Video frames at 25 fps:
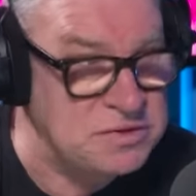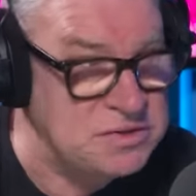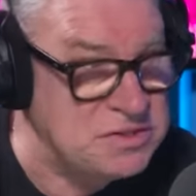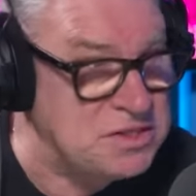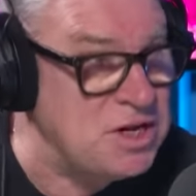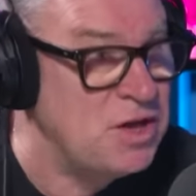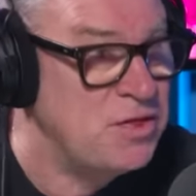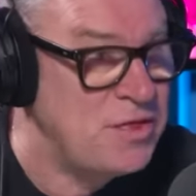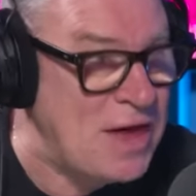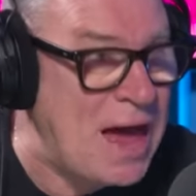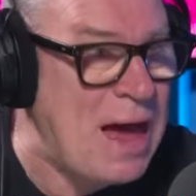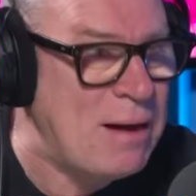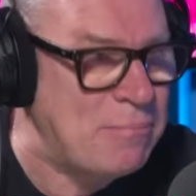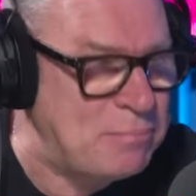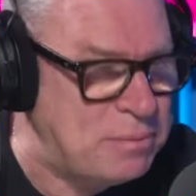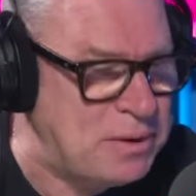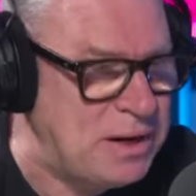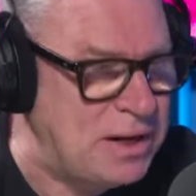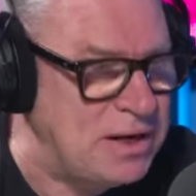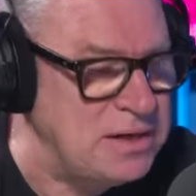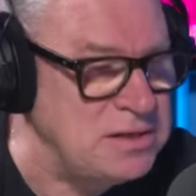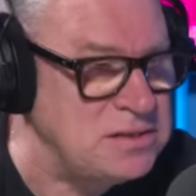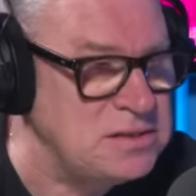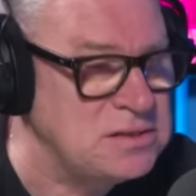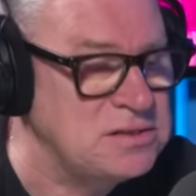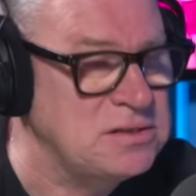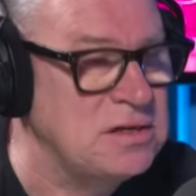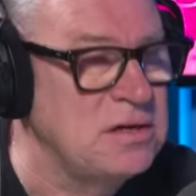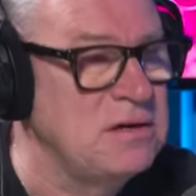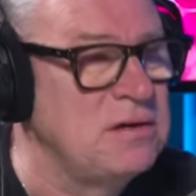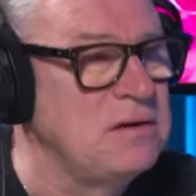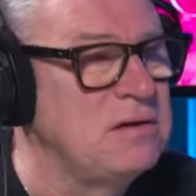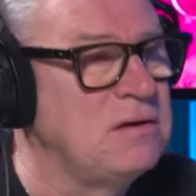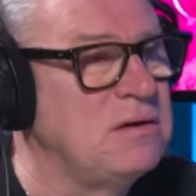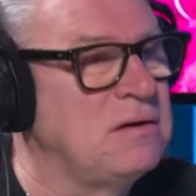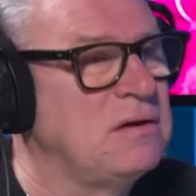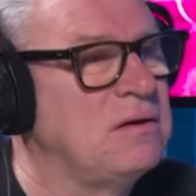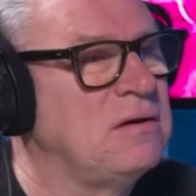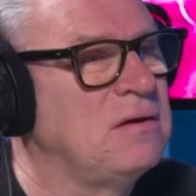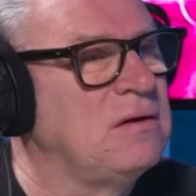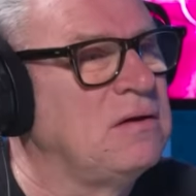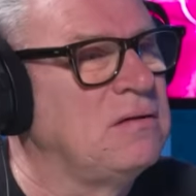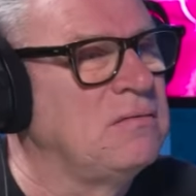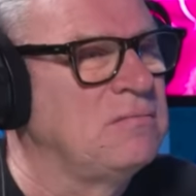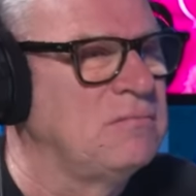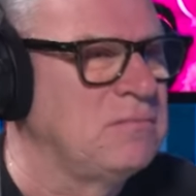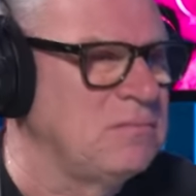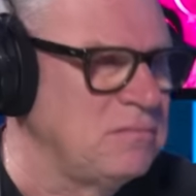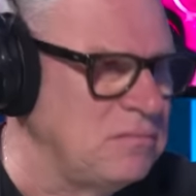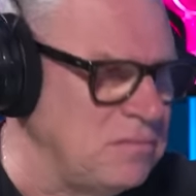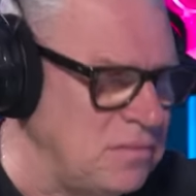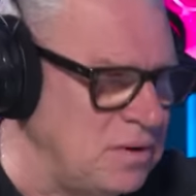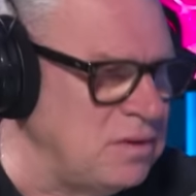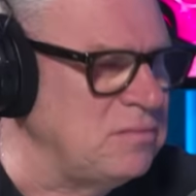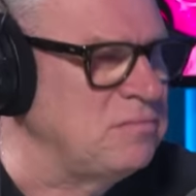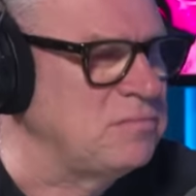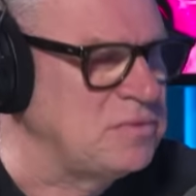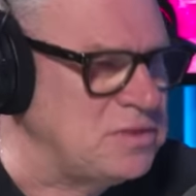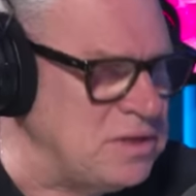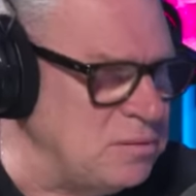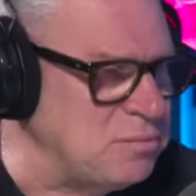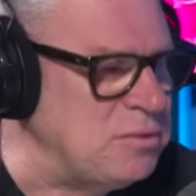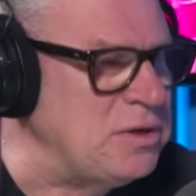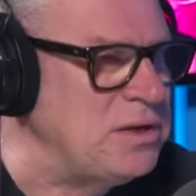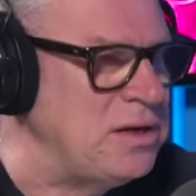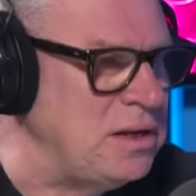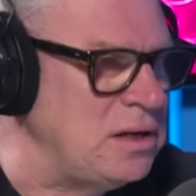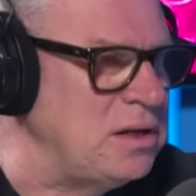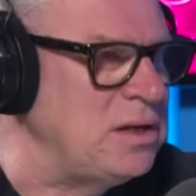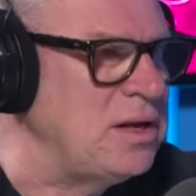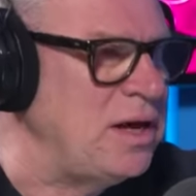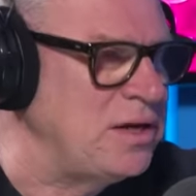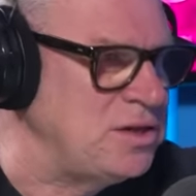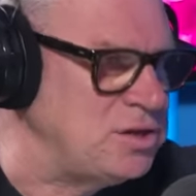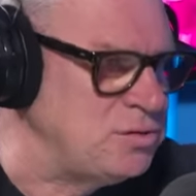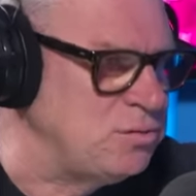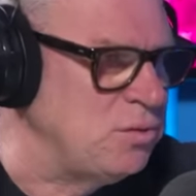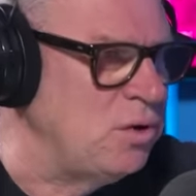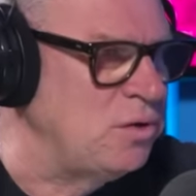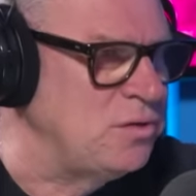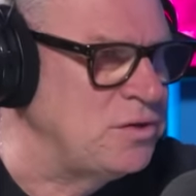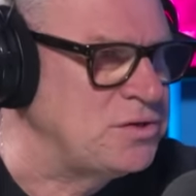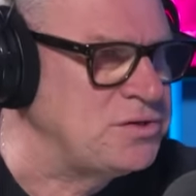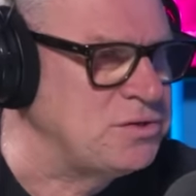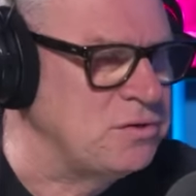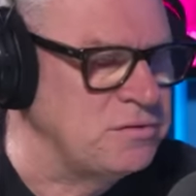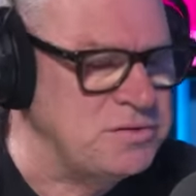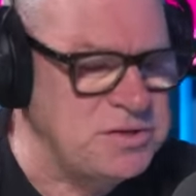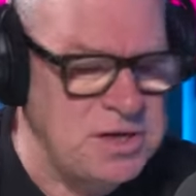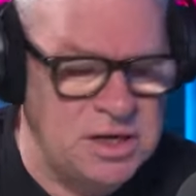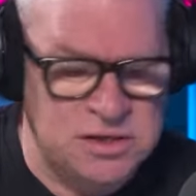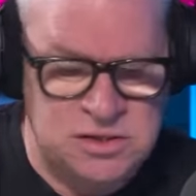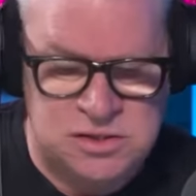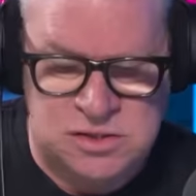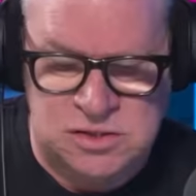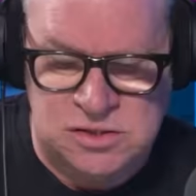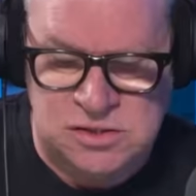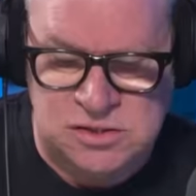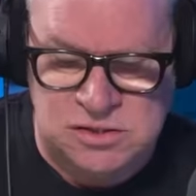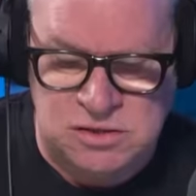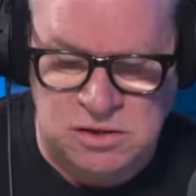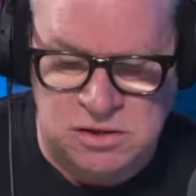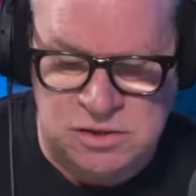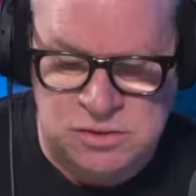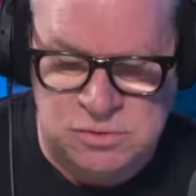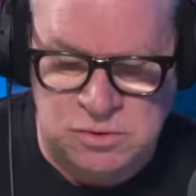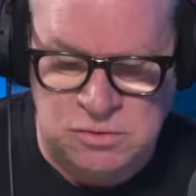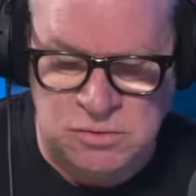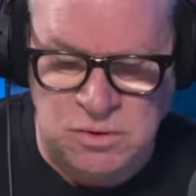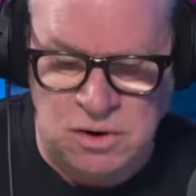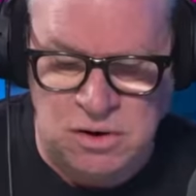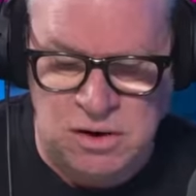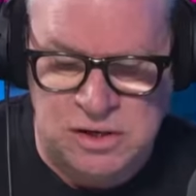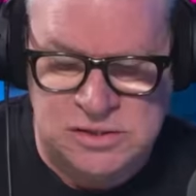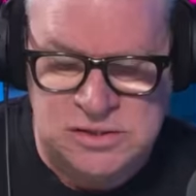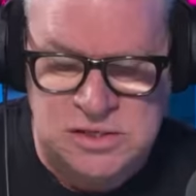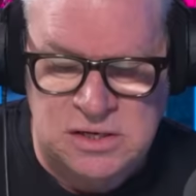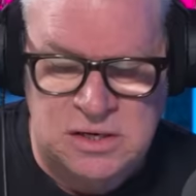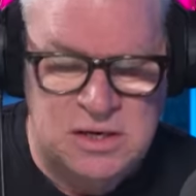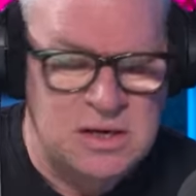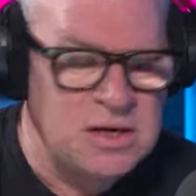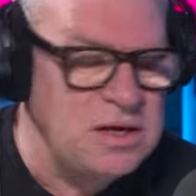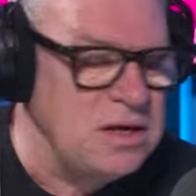to that place, except a little later on, the sort of tension starts to arise.